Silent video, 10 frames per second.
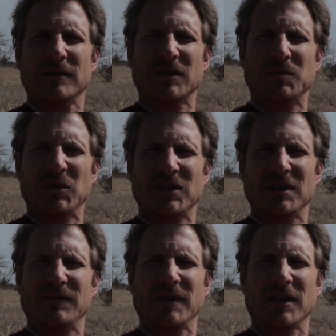
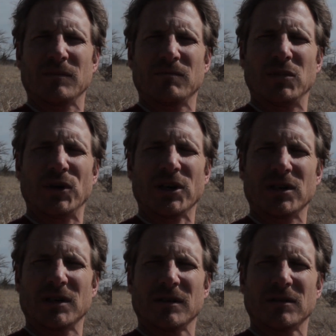specific
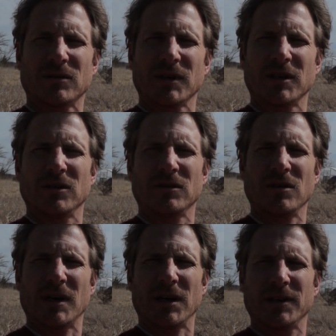bush. So we're gonna
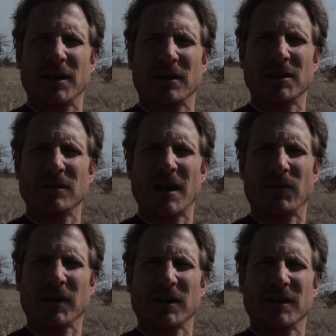go out there and do
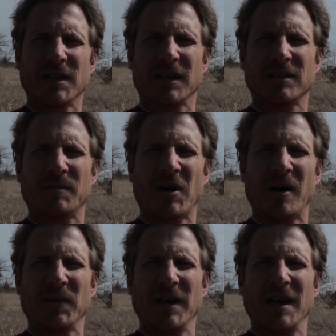that. We're gonna dig some
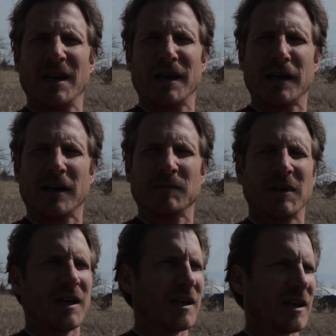up, and I'm
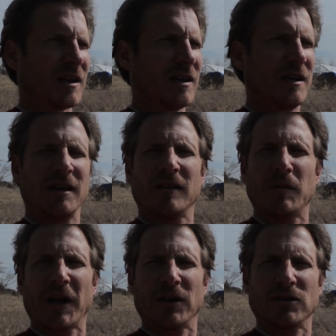taking
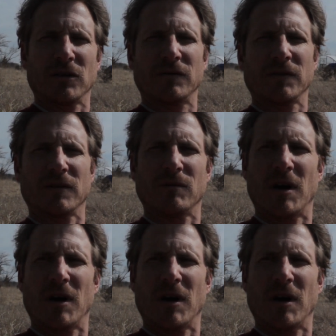Banjo for a